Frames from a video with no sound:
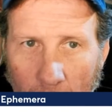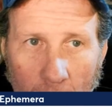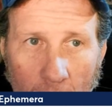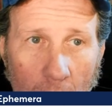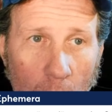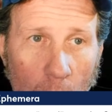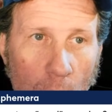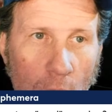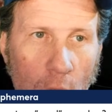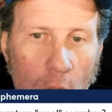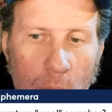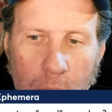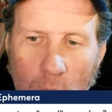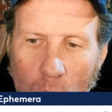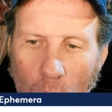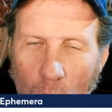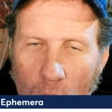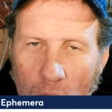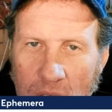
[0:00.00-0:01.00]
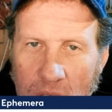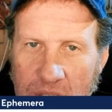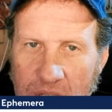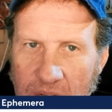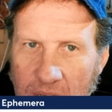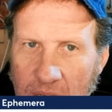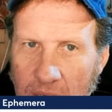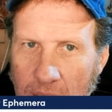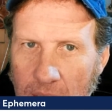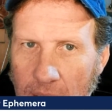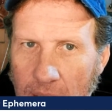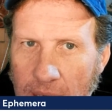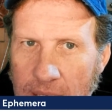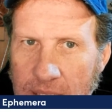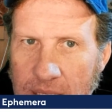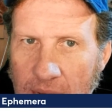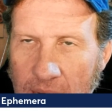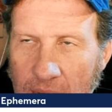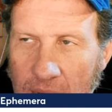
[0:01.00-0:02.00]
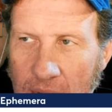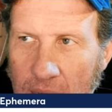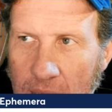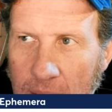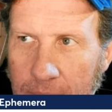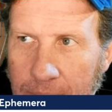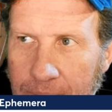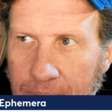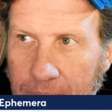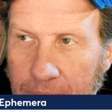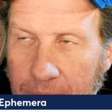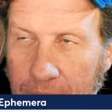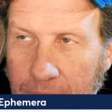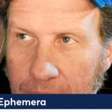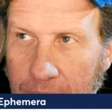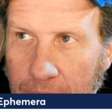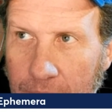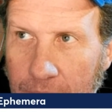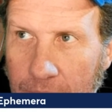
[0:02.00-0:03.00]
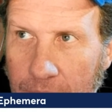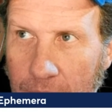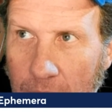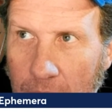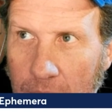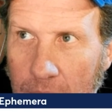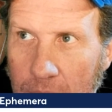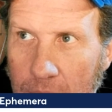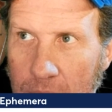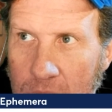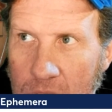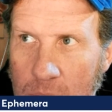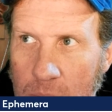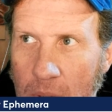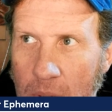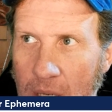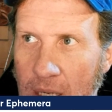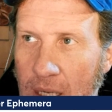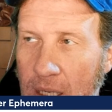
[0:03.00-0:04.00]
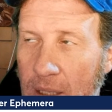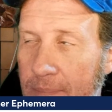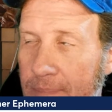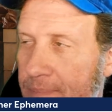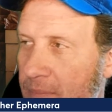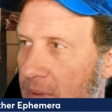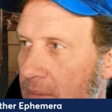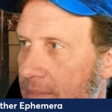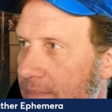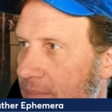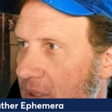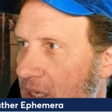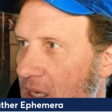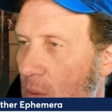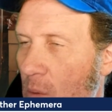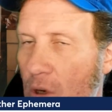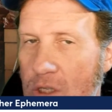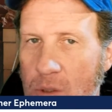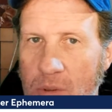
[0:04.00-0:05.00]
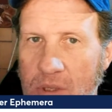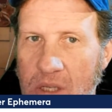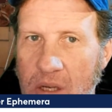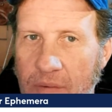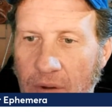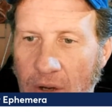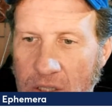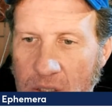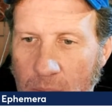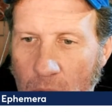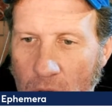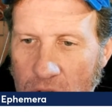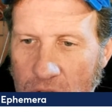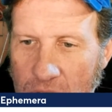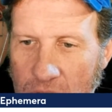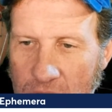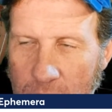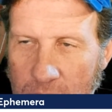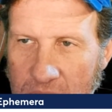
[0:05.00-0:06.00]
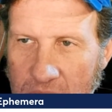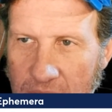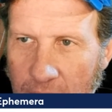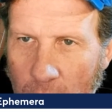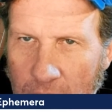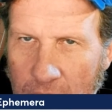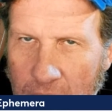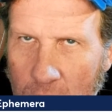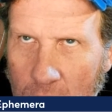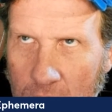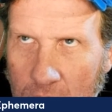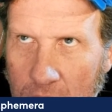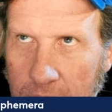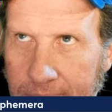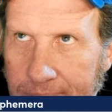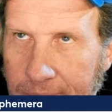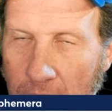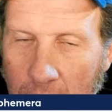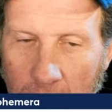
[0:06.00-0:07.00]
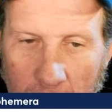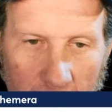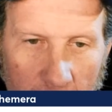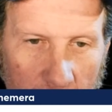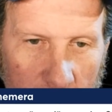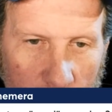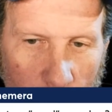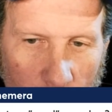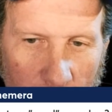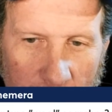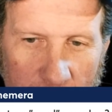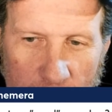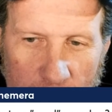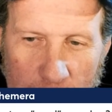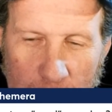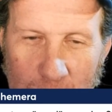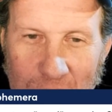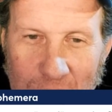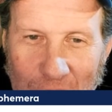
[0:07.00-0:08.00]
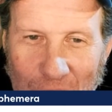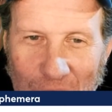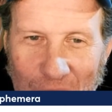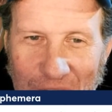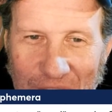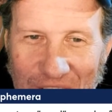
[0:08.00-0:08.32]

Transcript: We could put wool as an uh, as a uh, uh, keyword specific, as a personal specific. What do they call it? The word I just used earlier.